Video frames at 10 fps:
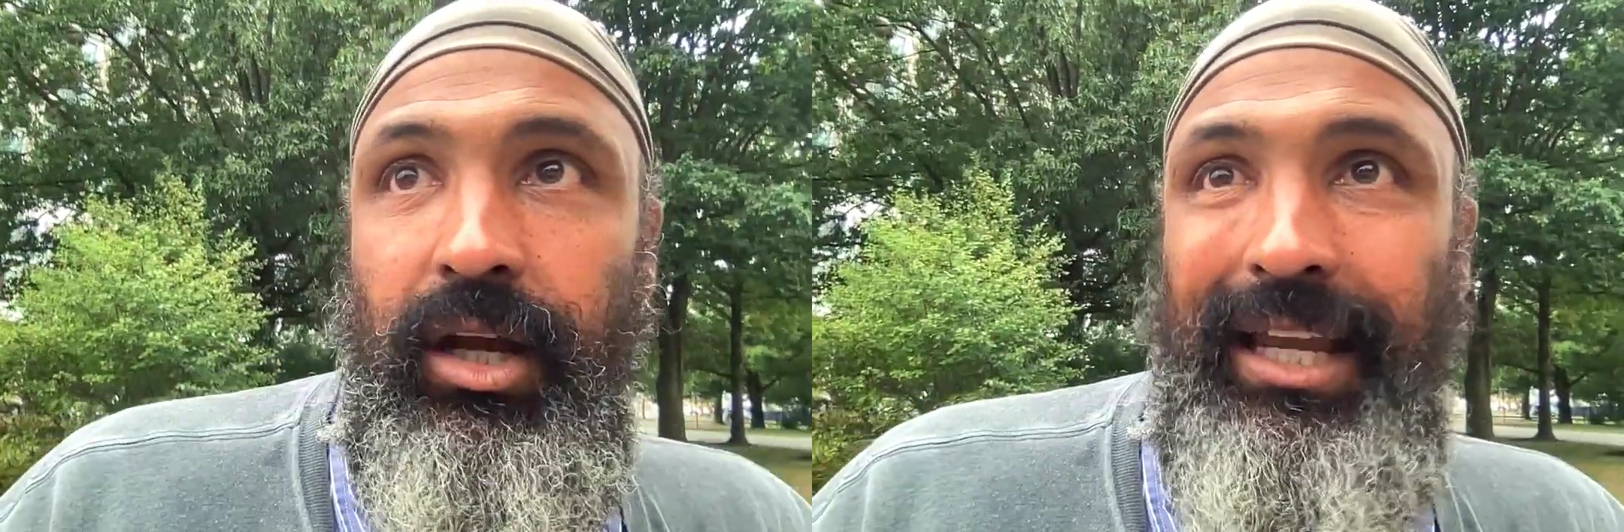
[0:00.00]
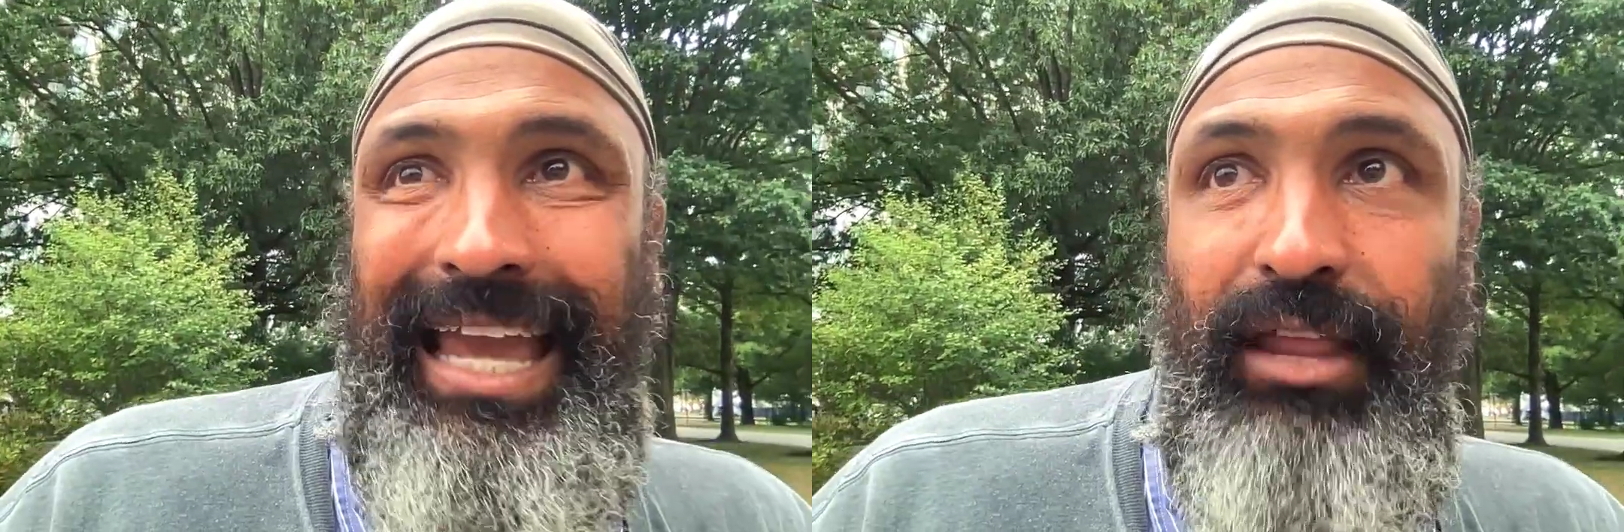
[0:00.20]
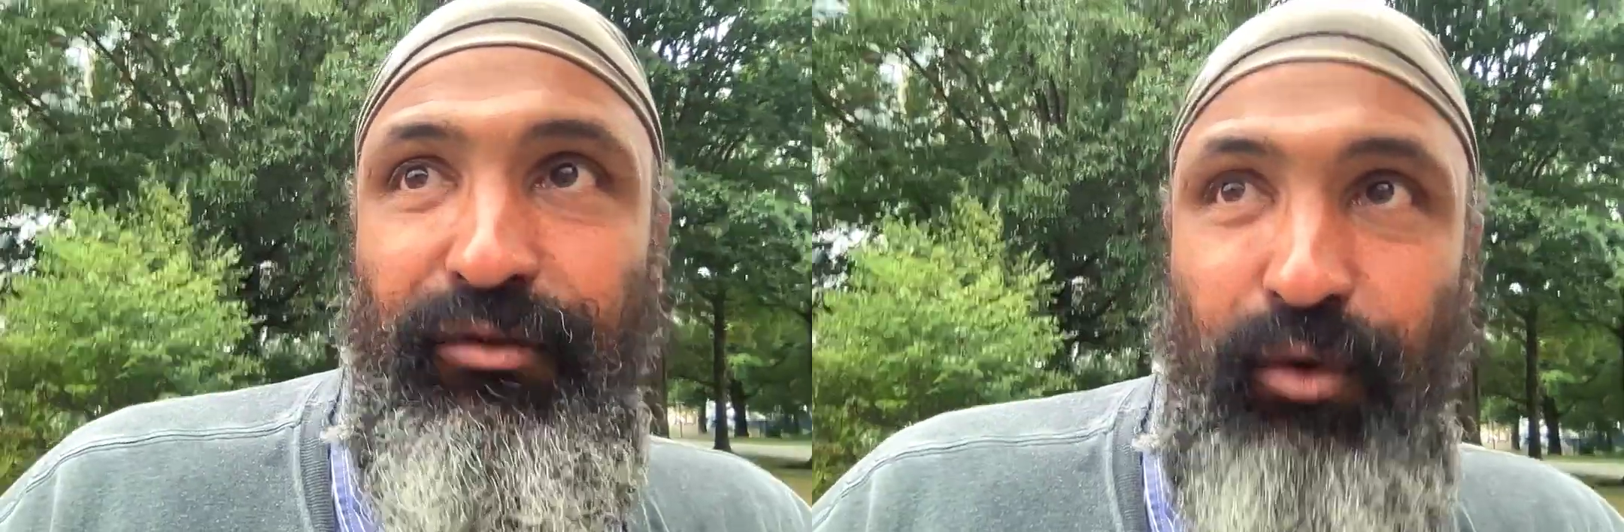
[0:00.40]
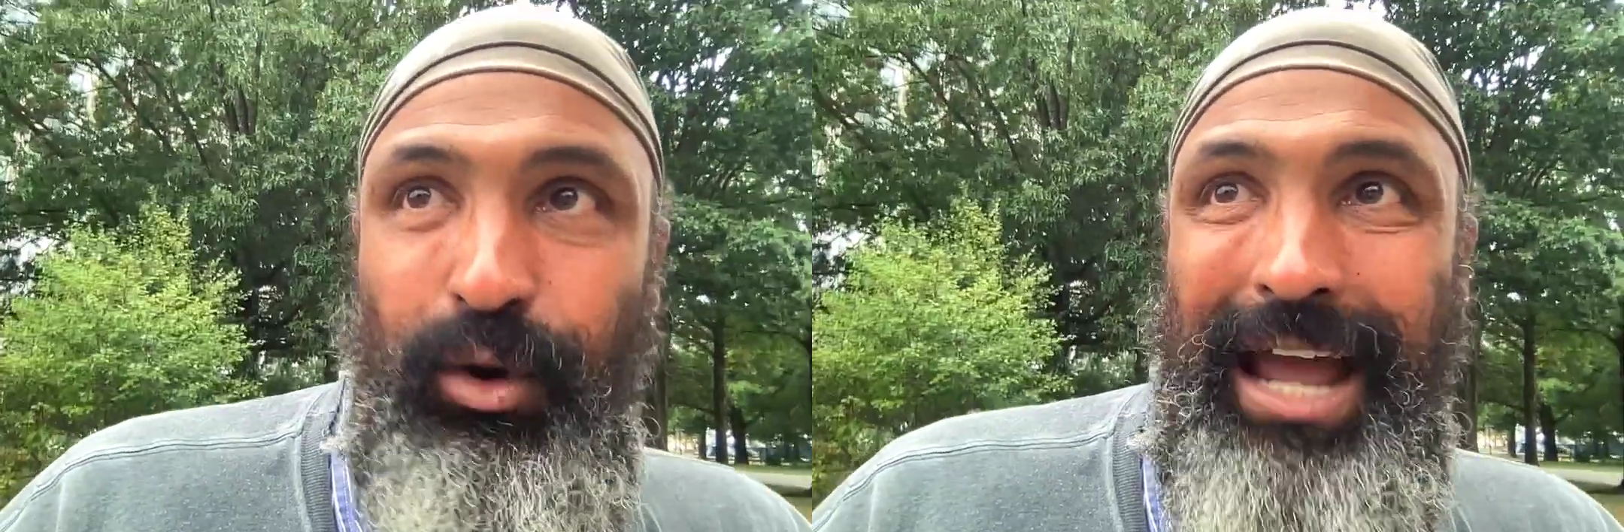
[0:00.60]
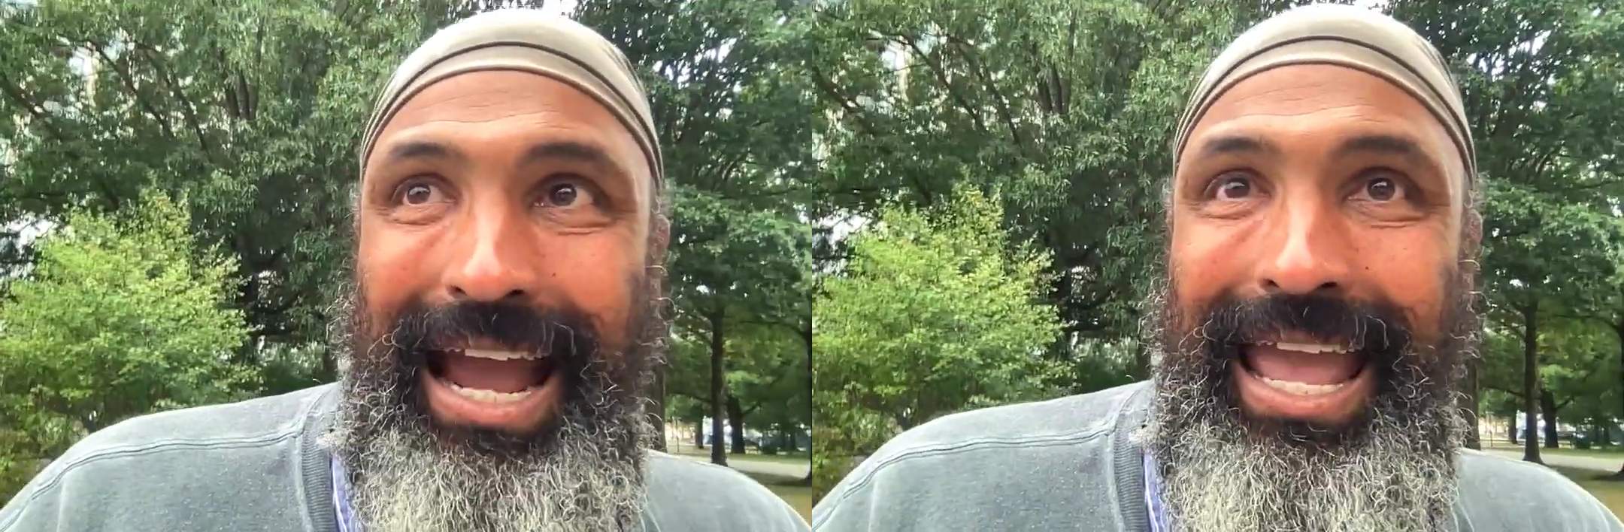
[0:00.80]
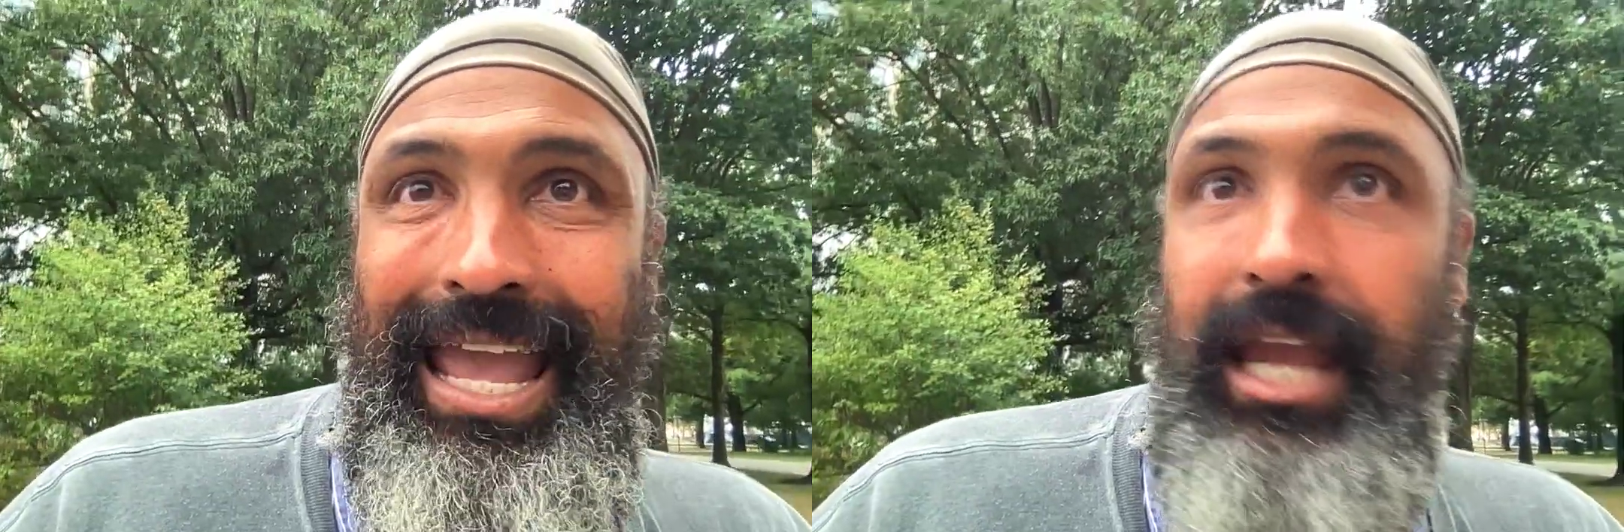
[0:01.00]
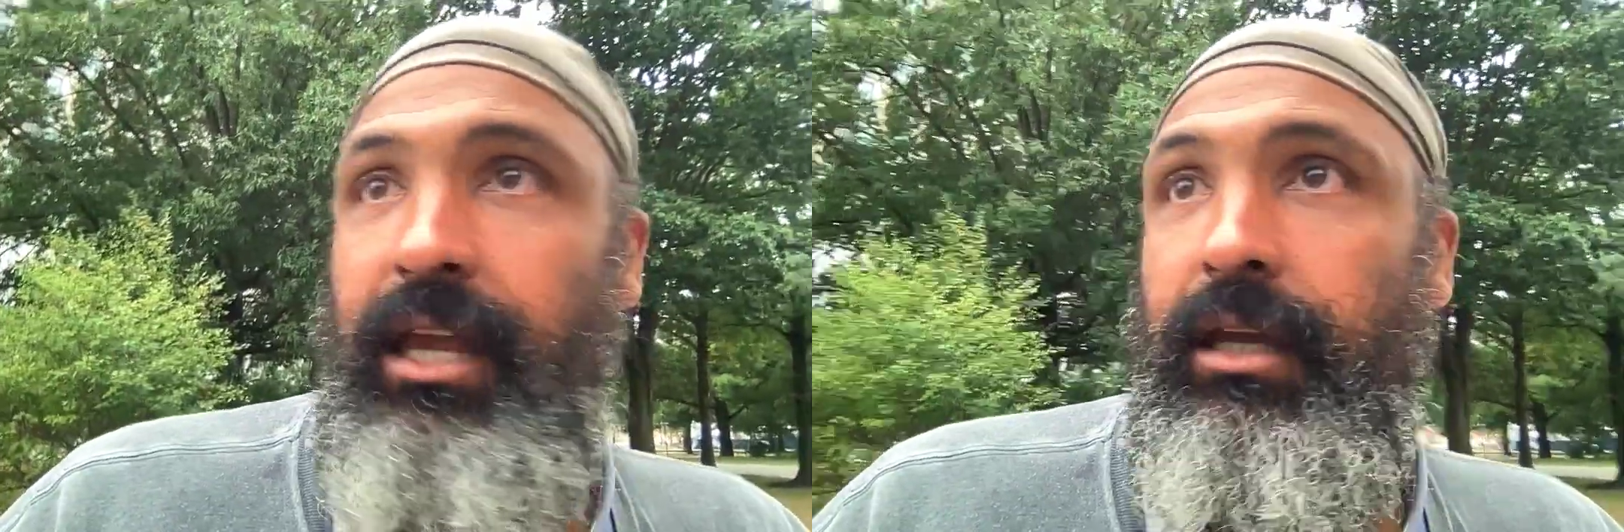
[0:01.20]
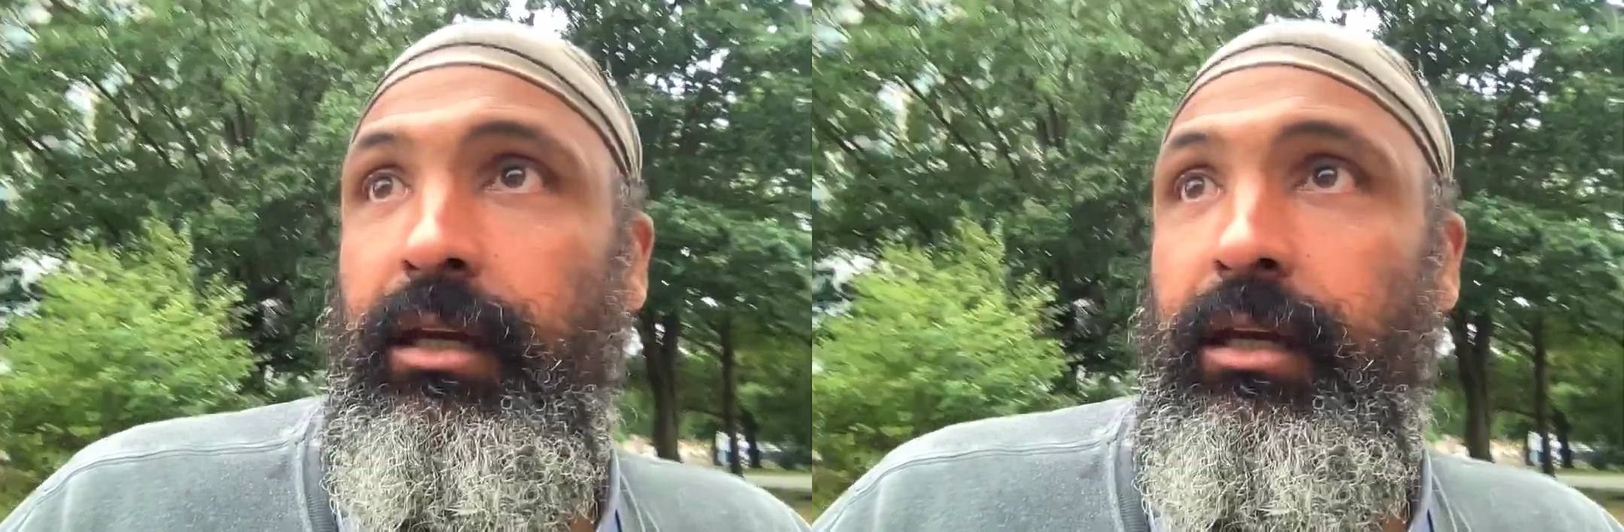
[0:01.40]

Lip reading: California,